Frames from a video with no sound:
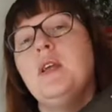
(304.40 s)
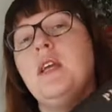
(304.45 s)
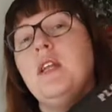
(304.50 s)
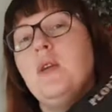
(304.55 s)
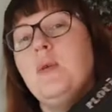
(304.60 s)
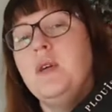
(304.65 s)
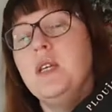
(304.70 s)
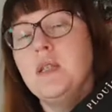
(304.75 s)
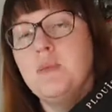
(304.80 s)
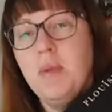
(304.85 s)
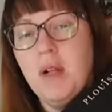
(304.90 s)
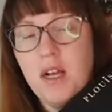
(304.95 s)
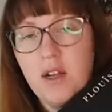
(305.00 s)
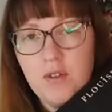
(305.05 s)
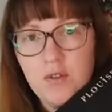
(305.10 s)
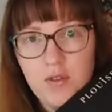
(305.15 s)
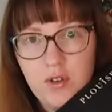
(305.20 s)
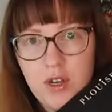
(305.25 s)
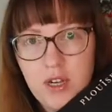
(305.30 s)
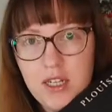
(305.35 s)
P. Louise Black
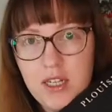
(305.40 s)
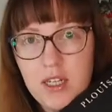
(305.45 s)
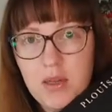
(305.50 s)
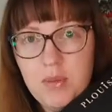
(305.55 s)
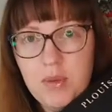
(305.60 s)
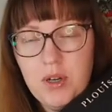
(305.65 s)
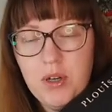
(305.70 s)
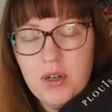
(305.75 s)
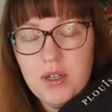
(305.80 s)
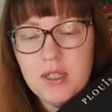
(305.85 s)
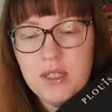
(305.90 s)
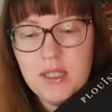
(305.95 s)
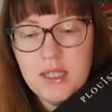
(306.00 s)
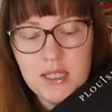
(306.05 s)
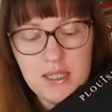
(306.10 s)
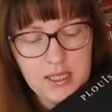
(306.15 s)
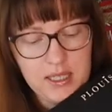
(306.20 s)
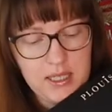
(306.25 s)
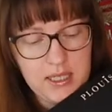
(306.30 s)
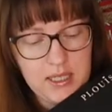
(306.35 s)
Friday box.
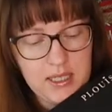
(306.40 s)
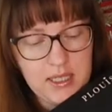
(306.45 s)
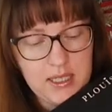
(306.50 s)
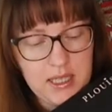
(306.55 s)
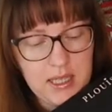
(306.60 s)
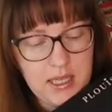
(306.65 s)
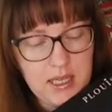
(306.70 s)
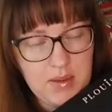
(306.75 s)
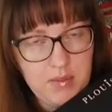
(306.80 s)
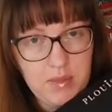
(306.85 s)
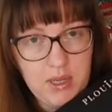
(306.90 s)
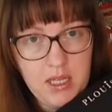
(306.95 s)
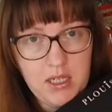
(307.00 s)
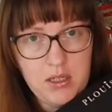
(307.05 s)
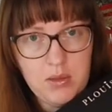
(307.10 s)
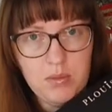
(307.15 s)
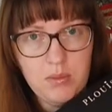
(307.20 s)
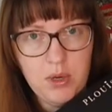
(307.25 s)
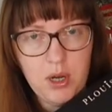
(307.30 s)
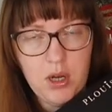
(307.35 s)
This is the
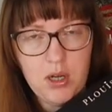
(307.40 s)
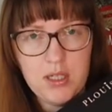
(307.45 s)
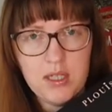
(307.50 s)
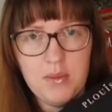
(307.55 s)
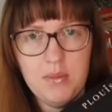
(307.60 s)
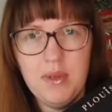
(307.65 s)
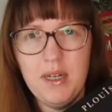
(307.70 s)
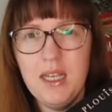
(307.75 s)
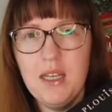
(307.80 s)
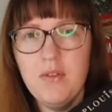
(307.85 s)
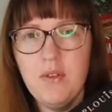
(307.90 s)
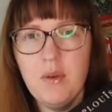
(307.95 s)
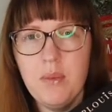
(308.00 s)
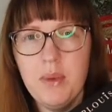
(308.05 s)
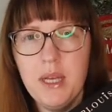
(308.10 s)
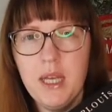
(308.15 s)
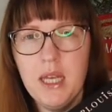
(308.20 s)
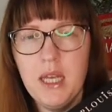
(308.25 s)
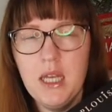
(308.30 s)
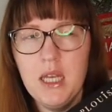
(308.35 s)
medium box. I believe I
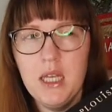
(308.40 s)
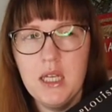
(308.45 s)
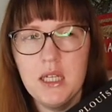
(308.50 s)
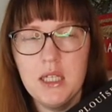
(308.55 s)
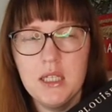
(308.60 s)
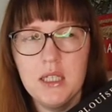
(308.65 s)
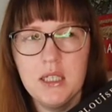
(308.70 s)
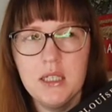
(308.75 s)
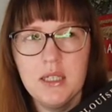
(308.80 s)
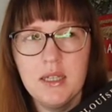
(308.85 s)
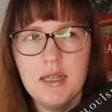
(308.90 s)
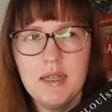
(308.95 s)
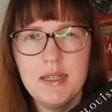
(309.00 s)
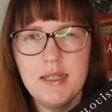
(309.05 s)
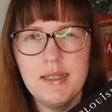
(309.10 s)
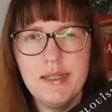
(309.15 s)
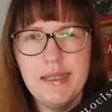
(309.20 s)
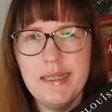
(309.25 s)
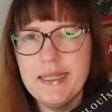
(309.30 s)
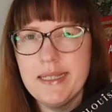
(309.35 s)
paid
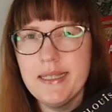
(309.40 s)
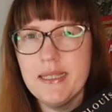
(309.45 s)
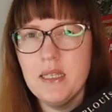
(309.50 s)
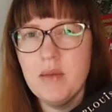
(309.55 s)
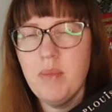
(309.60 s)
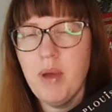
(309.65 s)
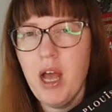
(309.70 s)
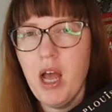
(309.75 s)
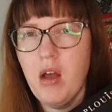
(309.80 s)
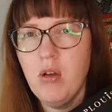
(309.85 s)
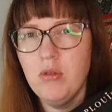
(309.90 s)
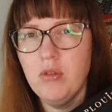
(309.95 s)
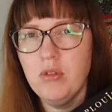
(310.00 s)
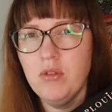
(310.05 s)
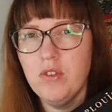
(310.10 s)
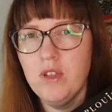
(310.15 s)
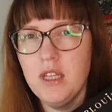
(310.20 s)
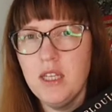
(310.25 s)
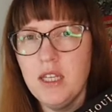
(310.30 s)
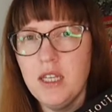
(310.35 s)
£60
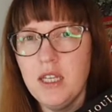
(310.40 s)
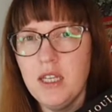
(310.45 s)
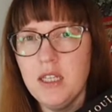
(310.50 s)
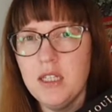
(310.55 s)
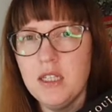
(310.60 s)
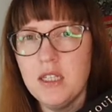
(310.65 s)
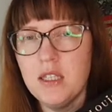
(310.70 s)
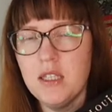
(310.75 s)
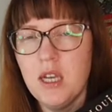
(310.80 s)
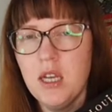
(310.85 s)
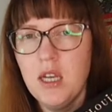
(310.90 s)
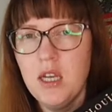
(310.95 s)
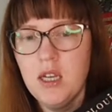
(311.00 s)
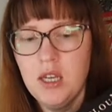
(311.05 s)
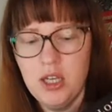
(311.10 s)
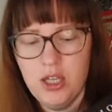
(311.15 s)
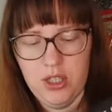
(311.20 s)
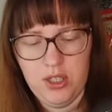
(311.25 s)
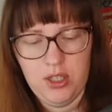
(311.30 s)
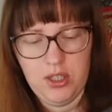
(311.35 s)
for this.
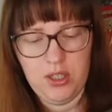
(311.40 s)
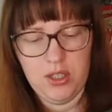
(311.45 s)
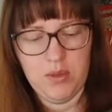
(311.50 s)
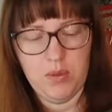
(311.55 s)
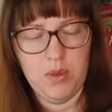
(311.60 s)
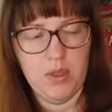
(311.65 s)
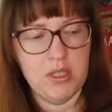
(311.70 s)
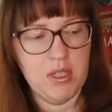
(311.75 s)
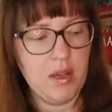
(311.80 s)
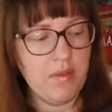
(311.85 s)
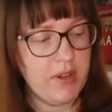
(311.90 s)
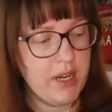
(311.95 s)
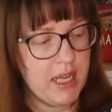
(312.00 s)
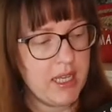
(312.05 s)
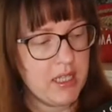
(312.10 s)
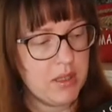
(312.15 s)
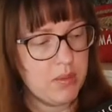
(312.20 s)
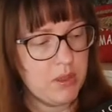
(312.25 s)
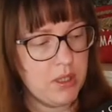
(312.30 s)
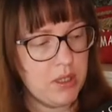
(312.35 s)
So it's supposed to have an
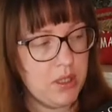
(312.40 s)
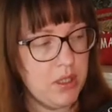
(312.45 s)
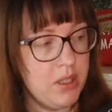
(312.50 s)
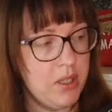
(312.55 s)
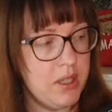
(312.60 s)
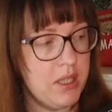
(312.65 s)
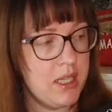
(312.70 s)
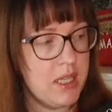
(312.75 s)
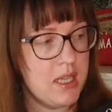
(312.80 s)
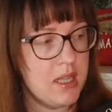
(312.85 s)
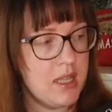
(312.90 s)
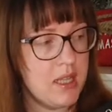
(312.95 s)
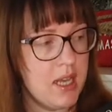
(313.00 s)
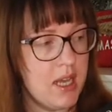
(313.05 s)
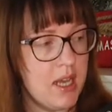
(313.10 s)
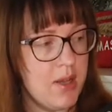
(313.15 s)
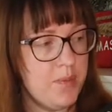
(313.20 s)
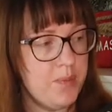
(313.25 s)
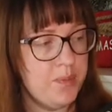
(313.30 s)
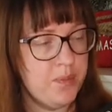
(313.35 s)
item of clothing in
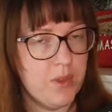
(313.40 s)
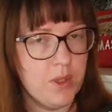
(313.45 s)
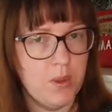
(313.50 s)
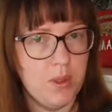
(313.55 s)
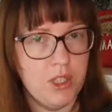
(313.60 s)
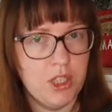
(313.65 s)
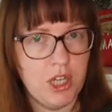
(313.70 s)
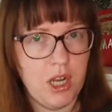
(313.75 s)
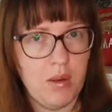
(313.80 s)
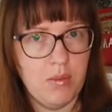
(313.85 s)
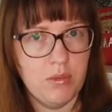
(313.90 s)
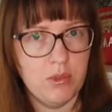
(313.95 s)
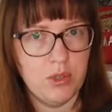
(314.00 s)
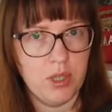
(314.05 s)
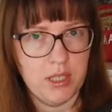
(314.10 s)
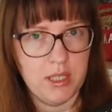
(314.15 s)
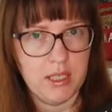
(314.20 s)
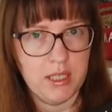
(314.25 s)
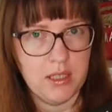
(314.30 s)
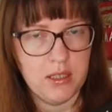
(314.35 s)
there, which I'm
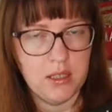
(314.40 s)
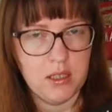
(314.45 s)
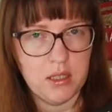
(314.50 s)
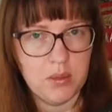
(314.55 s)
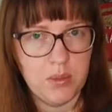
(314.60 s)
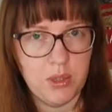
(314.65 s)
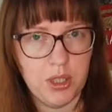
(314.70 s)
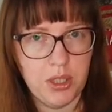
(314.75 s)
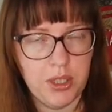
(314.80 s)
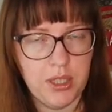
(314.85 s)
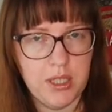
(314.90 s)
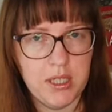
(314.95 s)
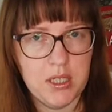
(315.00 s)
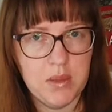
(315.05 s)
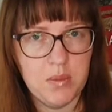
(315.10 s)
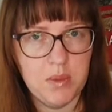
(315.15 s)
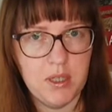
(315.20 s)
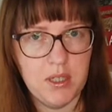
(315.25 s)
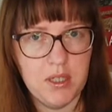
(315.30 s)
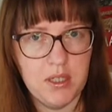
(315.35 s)
dreading, to be honest,
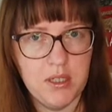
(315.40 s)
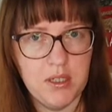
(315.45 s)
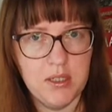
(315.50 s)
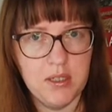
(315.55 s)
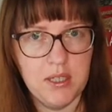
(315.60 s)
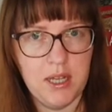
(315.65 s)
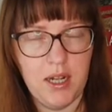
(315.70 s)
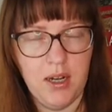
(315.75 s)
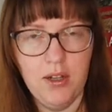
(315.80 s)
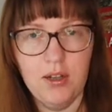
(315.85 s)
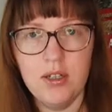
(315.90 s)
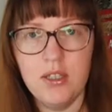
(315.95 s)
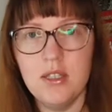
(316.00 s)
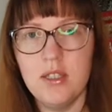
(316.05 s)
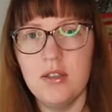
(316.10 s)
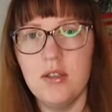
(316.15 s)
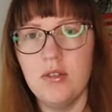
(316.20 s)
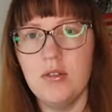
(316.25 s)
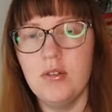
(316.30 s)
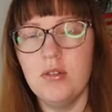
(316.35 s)
because I looked
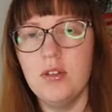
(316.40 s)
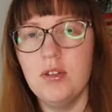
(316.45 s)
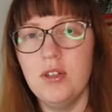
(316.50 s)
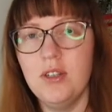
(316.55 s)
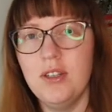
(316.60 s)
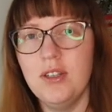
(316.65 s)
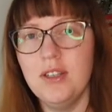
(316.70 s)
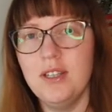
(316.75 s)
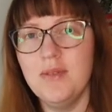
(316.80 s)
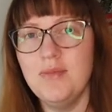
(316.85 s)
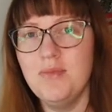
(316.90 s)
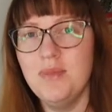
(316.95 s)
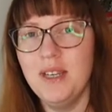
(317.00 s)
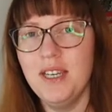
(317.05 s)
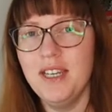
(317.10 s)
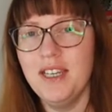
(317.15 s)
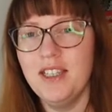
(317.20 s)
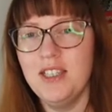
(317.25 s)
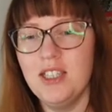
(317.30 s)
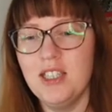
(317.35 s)
at their clothing
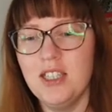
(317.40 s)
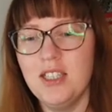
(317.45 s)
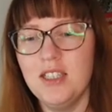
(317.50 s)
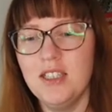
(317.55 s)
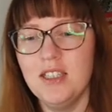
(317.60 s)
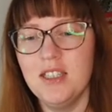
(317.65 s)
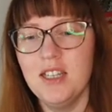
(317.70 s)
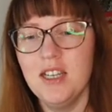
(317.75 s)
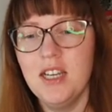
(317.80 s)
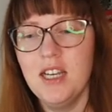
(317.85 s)
page and